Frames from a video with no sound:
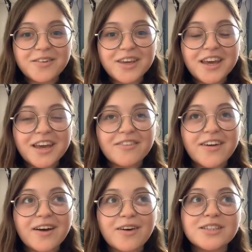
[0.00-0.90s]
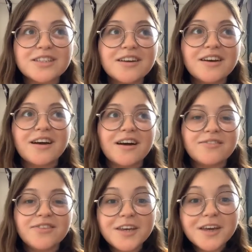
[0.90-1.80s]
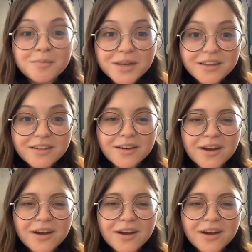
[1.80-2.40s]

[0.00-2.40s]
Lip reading: we gave out a vegan meal.